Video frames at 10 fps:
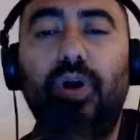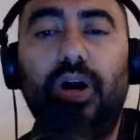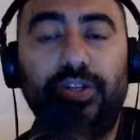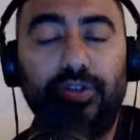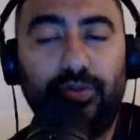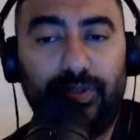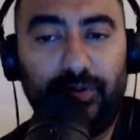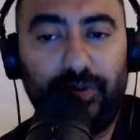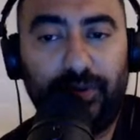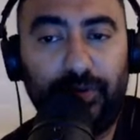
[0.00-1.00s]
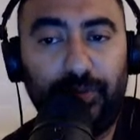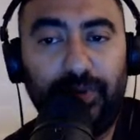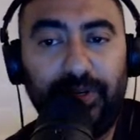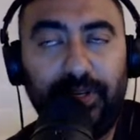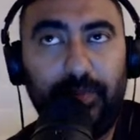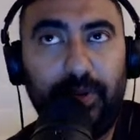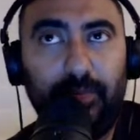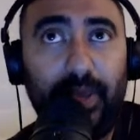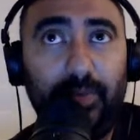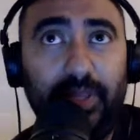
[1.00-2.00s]
harsh on the recruitment team, and
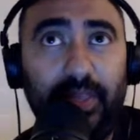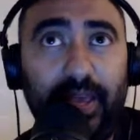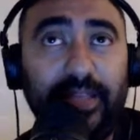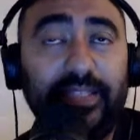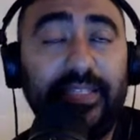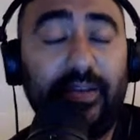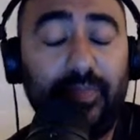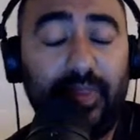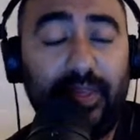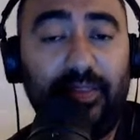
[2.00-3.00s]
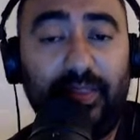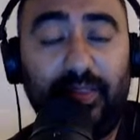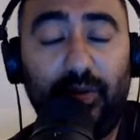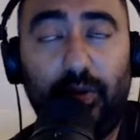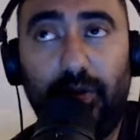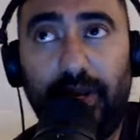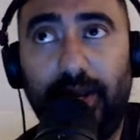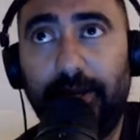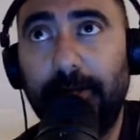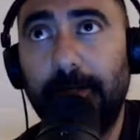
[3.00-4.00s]
maybe they had something that they were looking at.